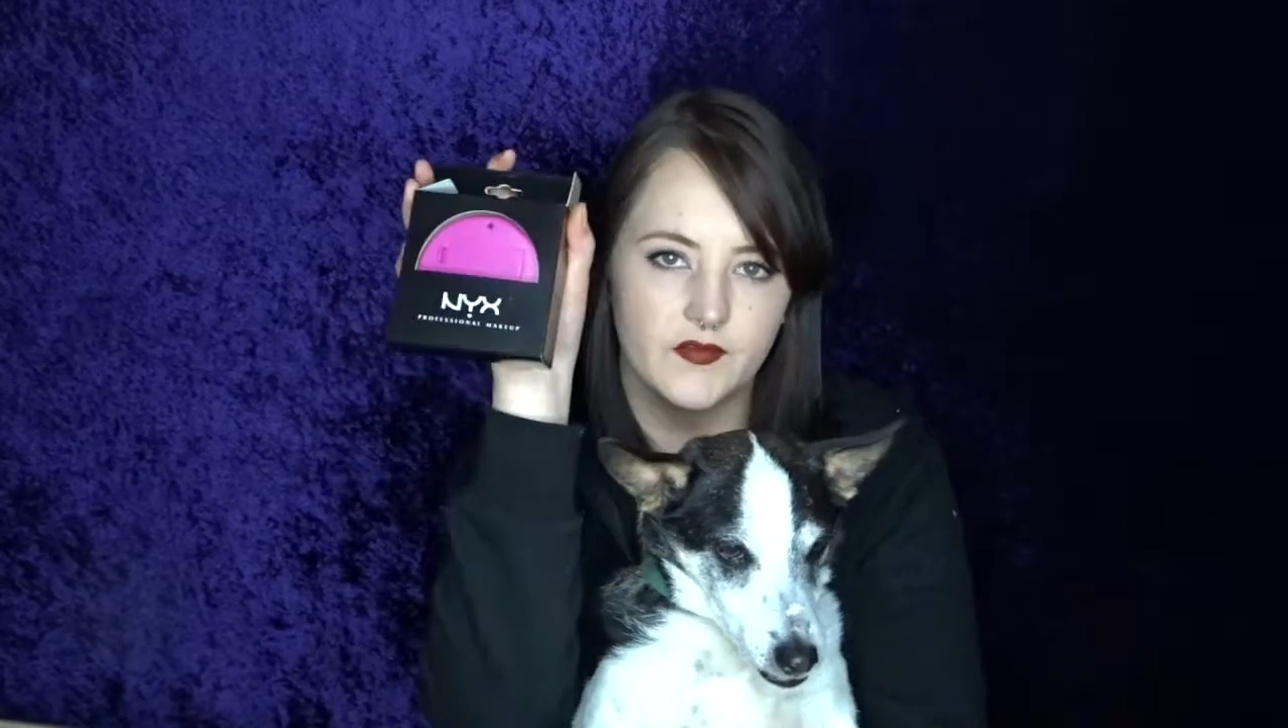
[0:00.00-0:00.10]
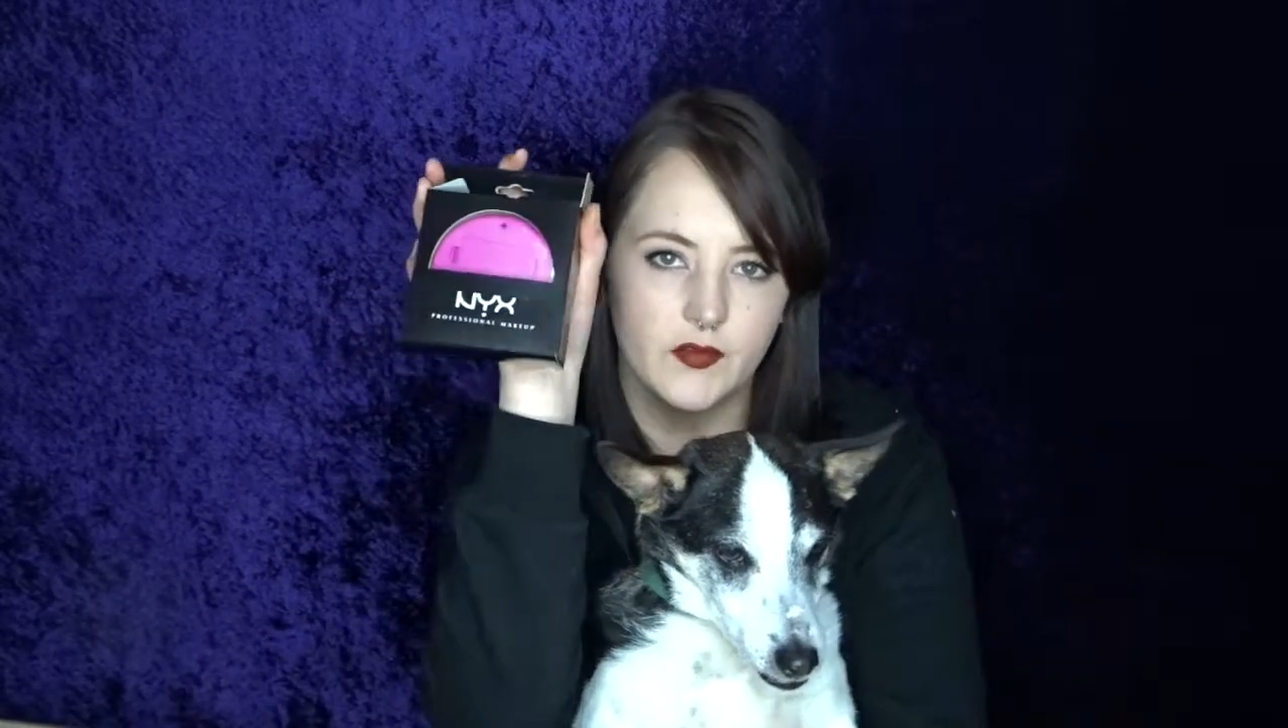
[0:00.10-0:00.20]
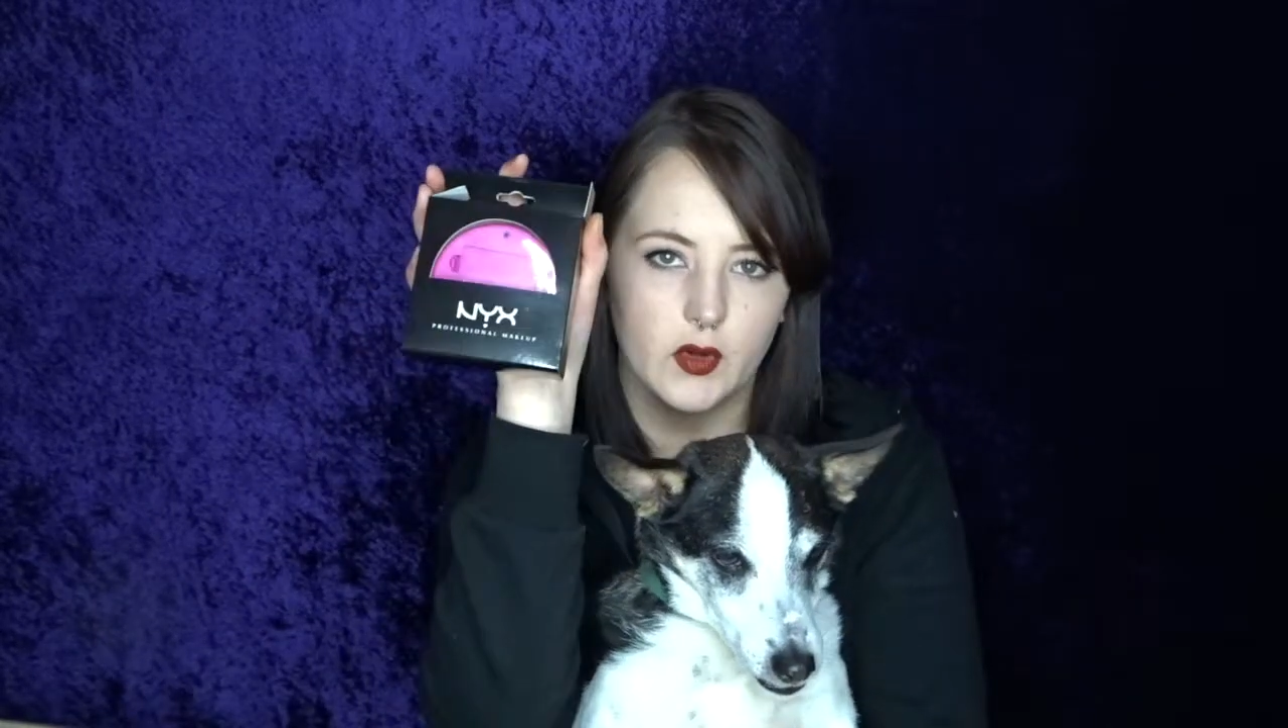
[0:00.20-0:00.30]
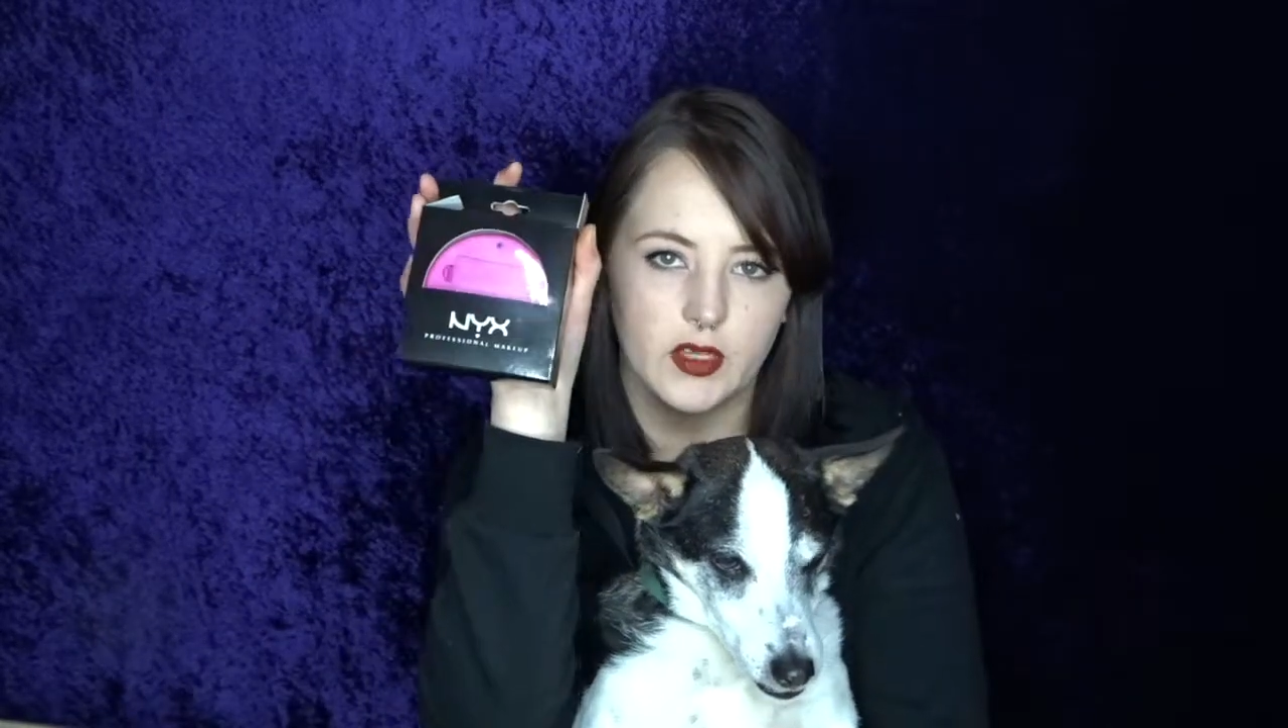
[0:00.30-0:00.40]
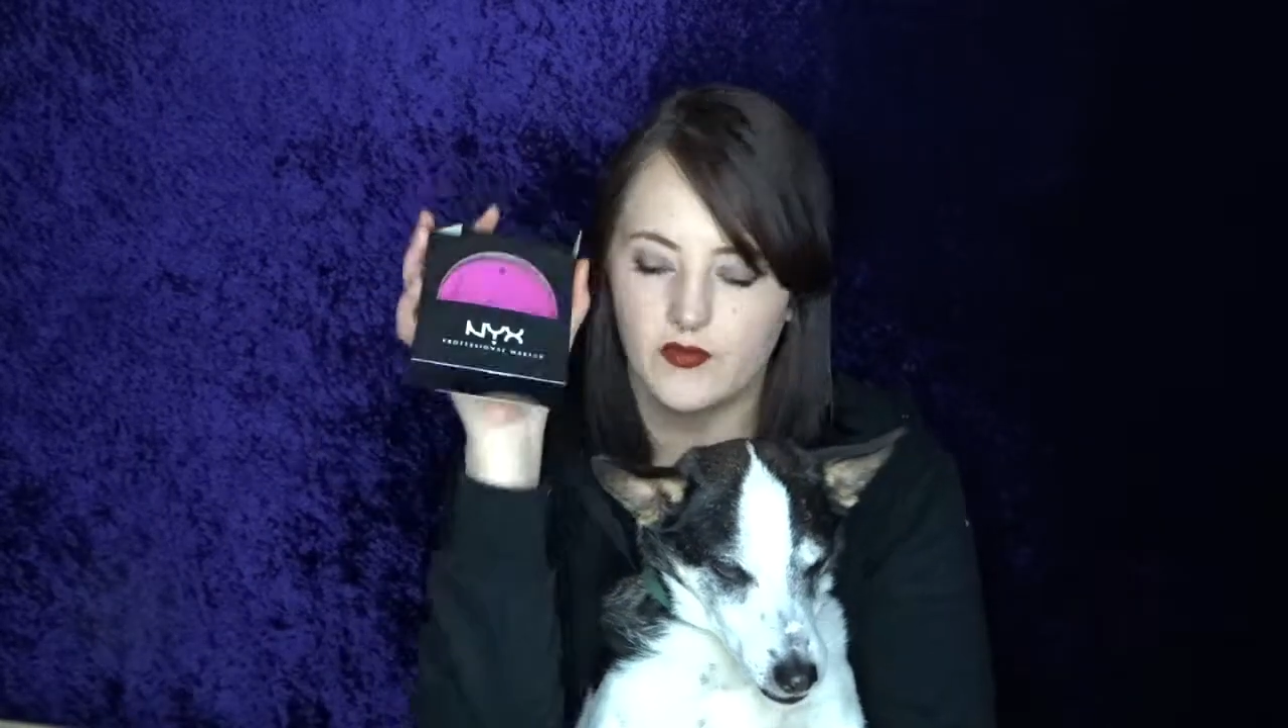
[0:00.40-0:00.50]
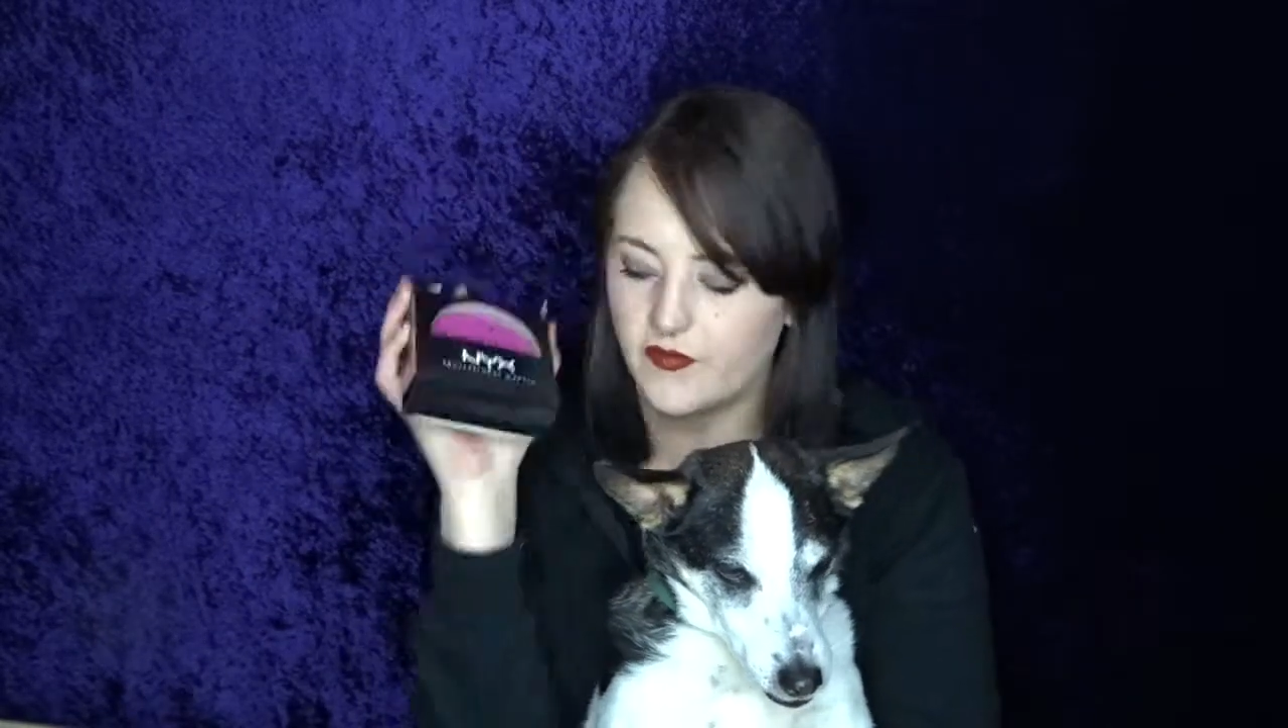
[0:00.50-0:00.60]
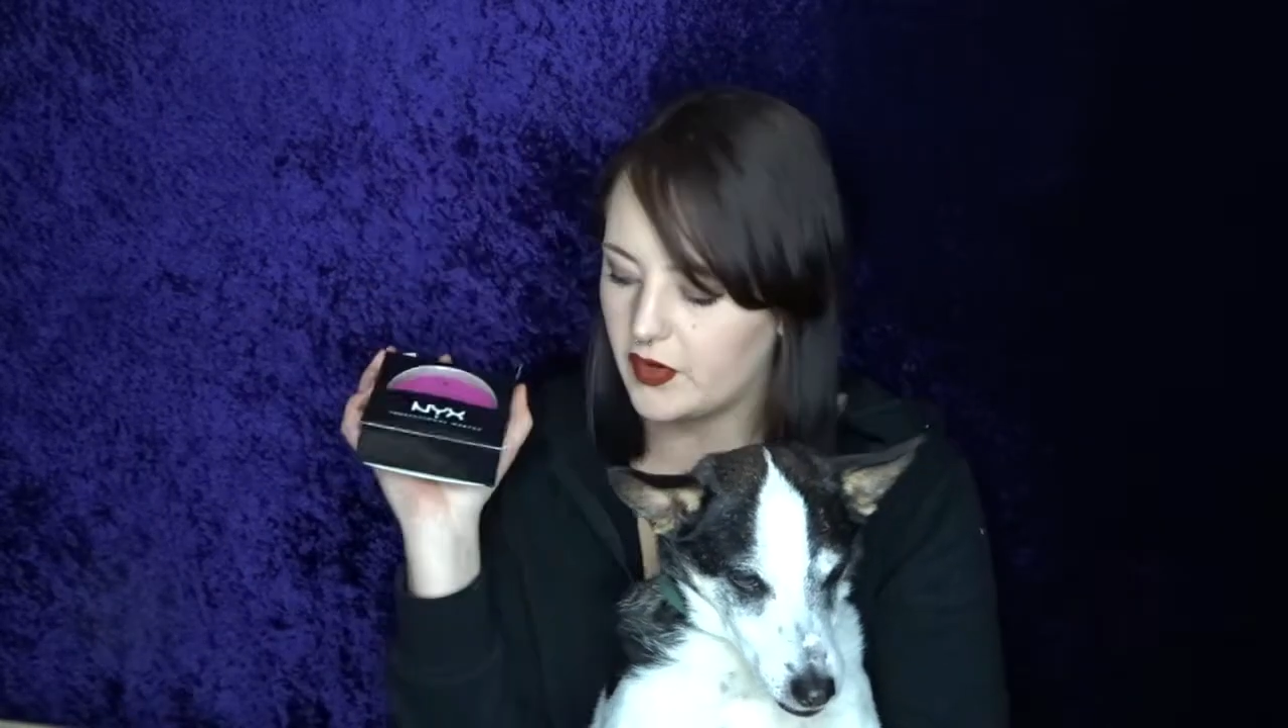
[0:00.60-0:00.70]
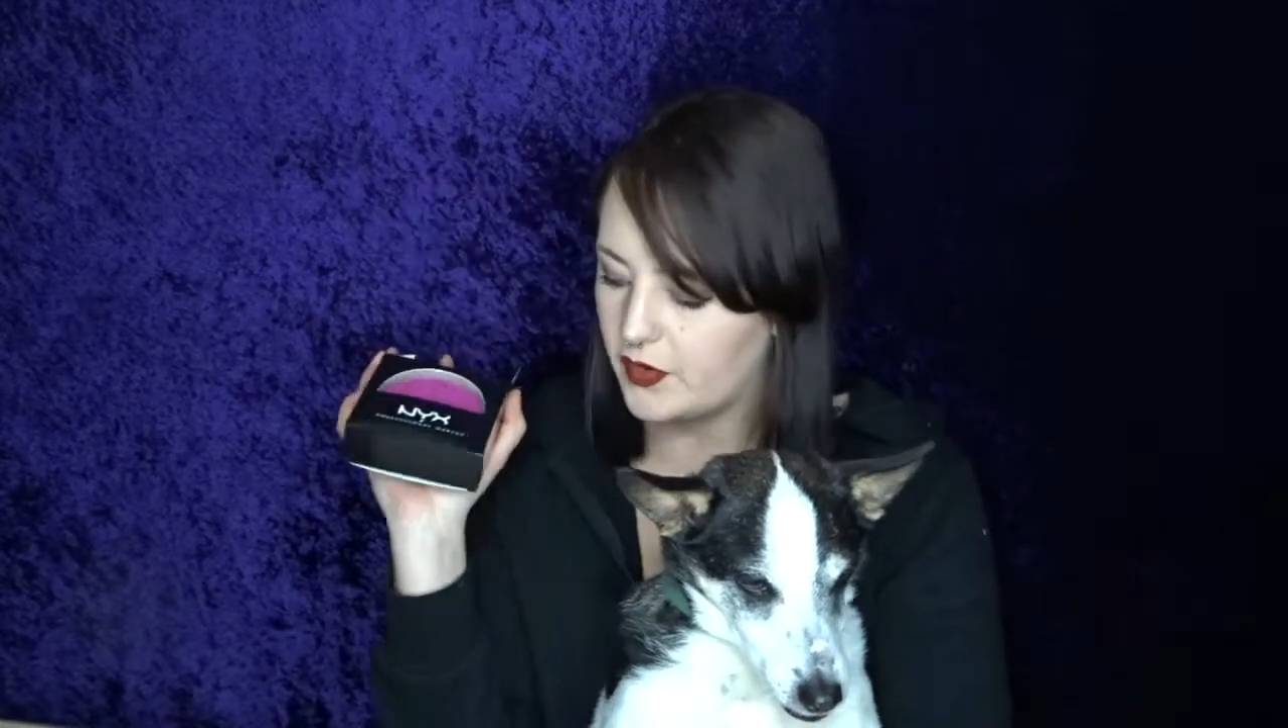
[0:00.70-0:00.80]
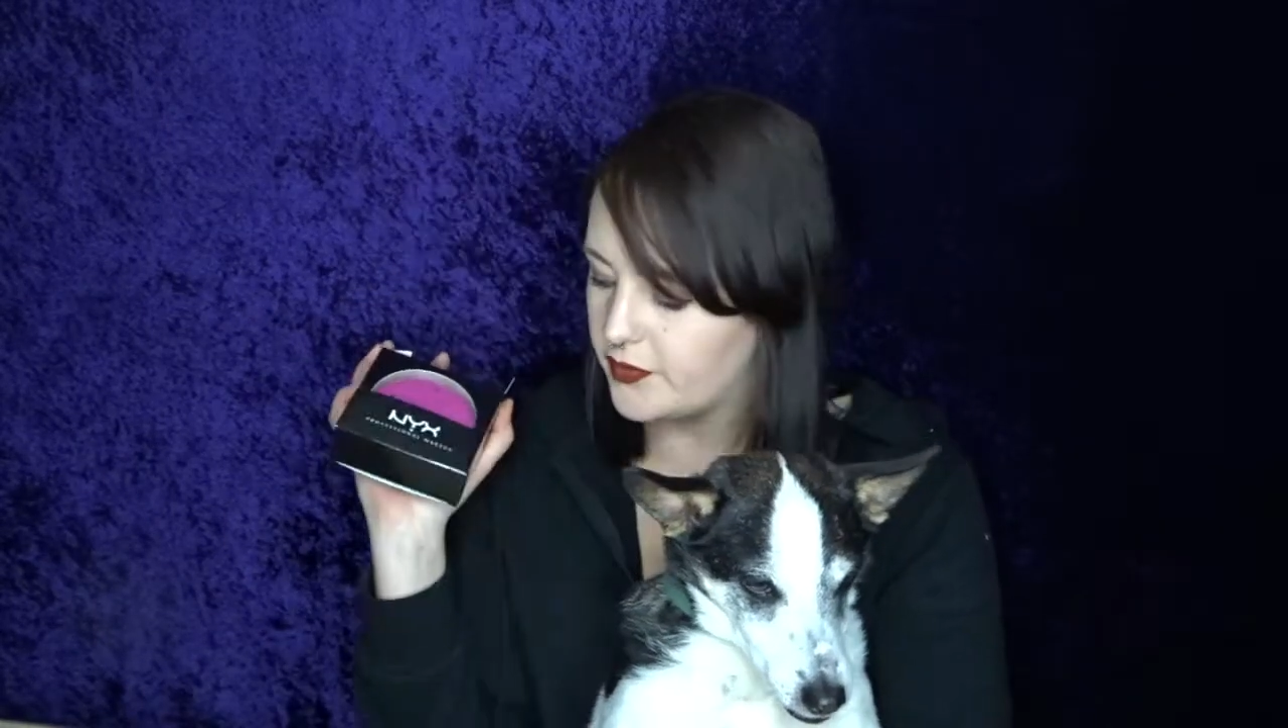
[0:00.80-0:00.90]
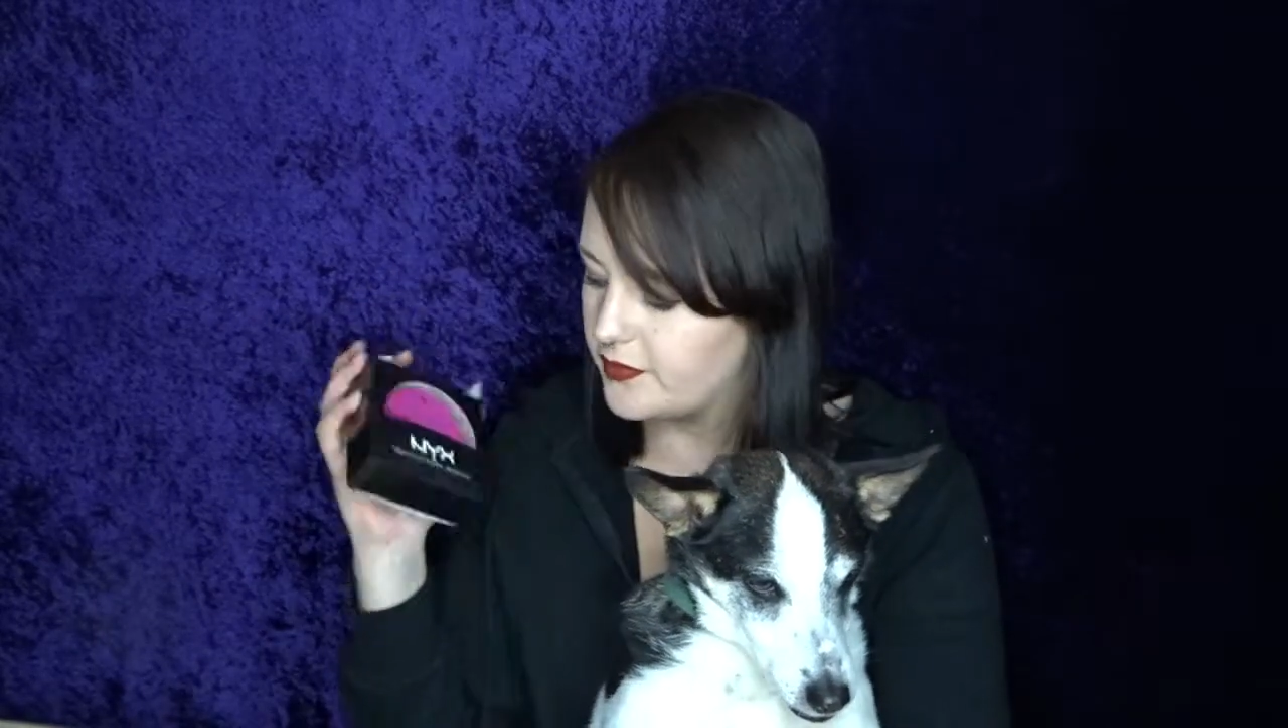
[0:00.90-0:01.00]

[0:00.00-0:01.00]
for your phone,